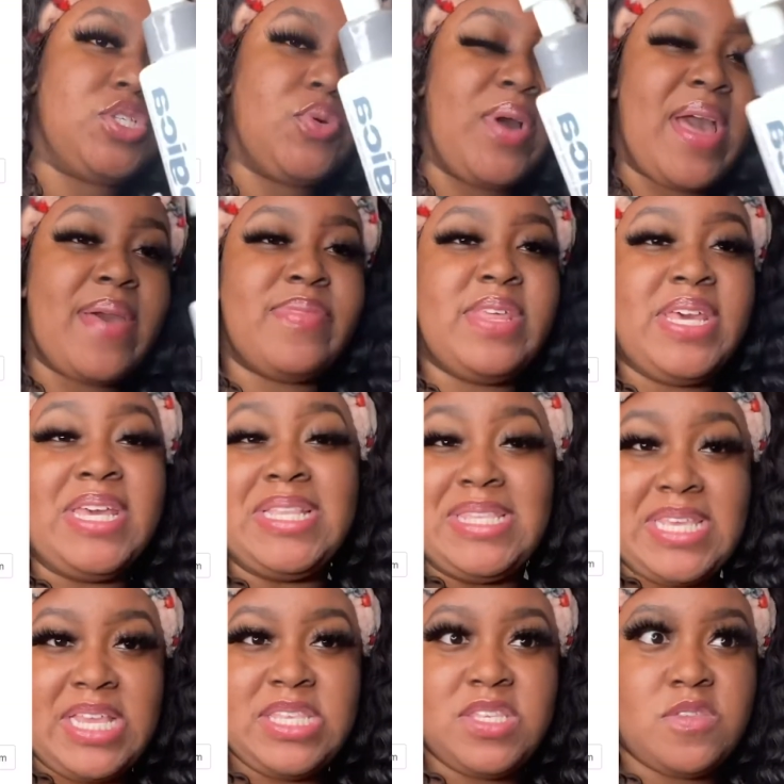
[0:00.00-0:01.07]
have the
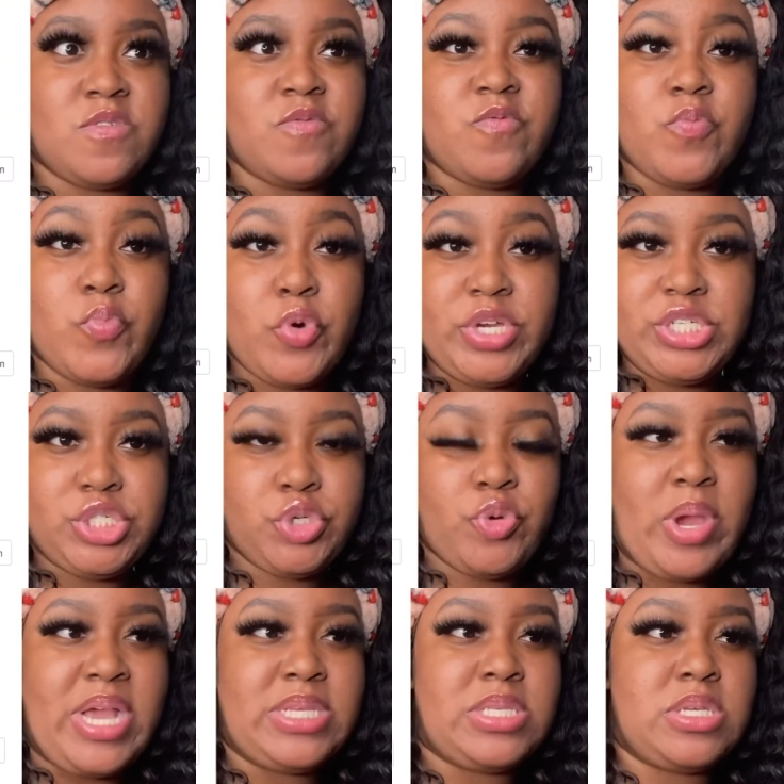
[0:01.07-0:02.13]
Intensive
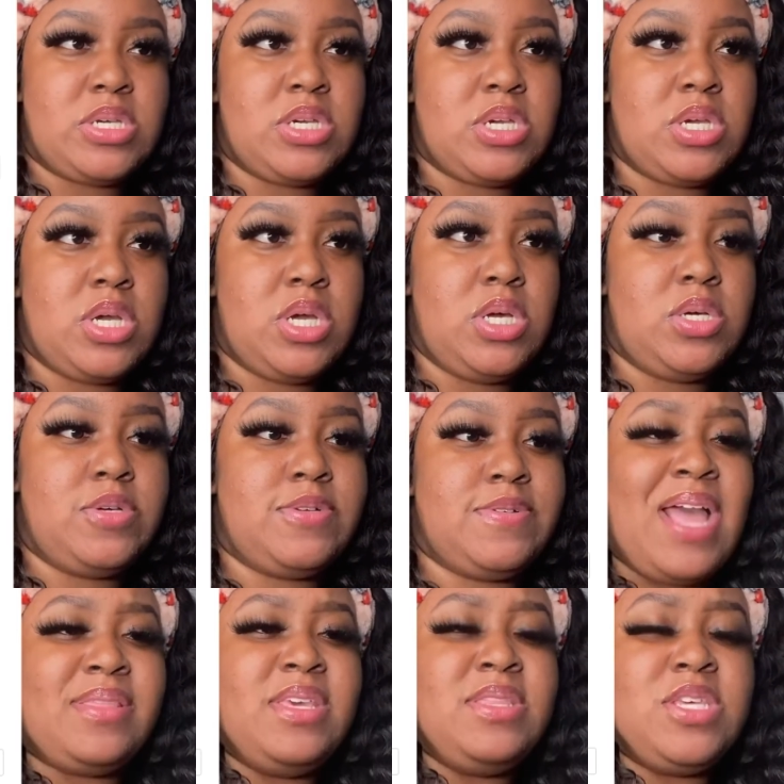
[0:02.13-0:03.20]
Moisturizer.
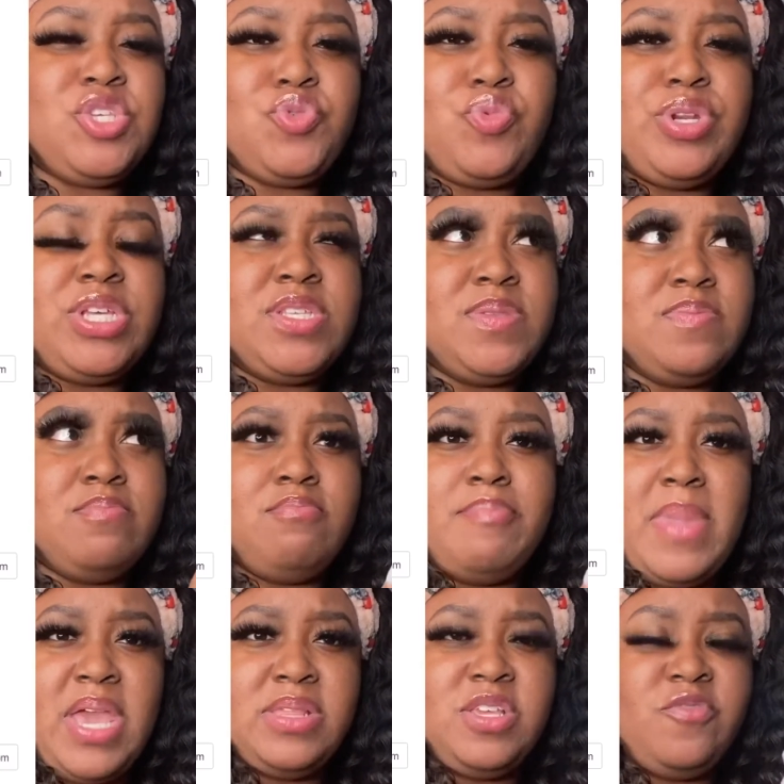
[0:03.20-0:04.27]
I think this one is
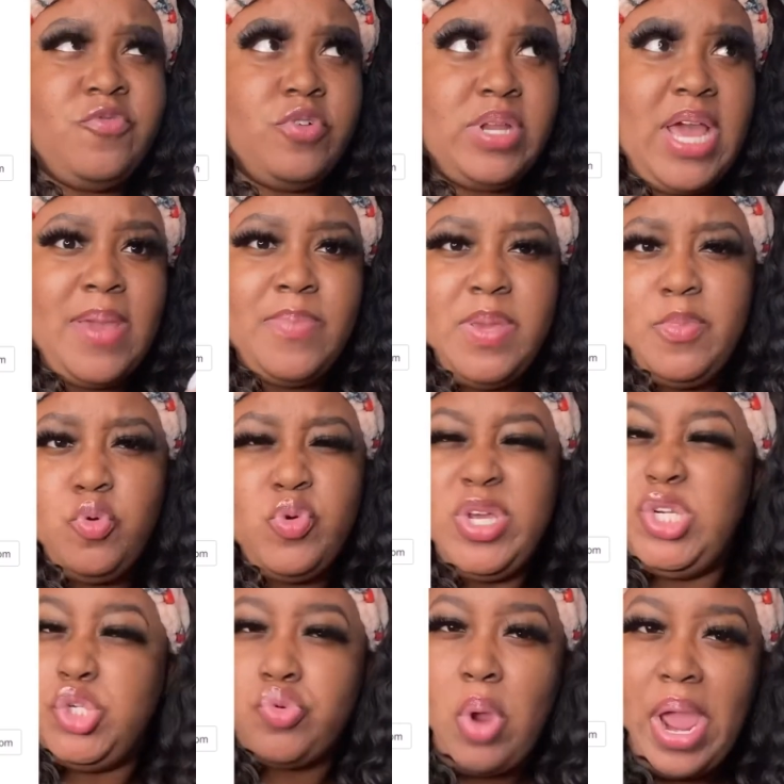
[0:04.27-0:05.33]
mainly for like people with
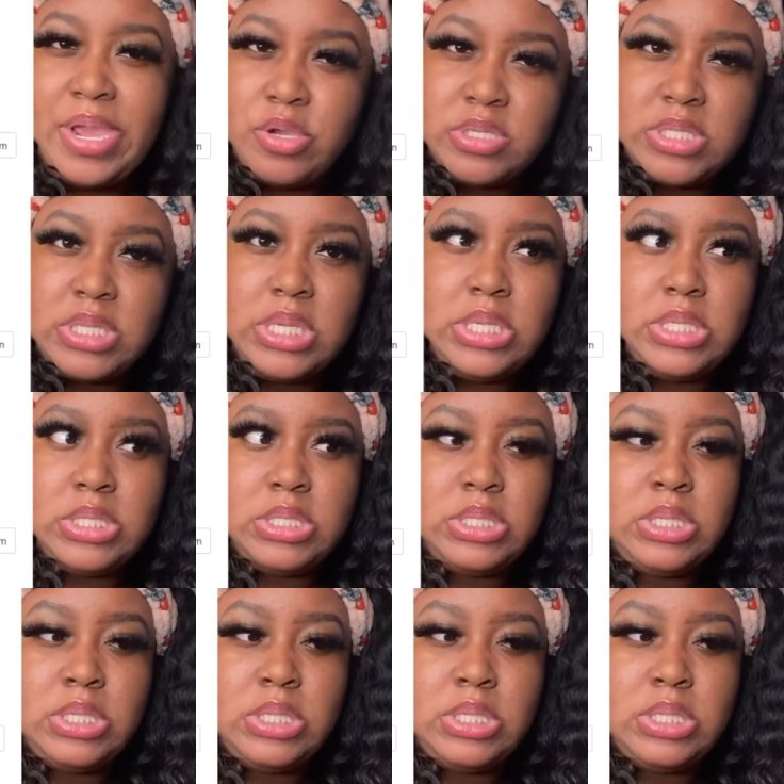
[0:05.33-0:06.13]
drier skin.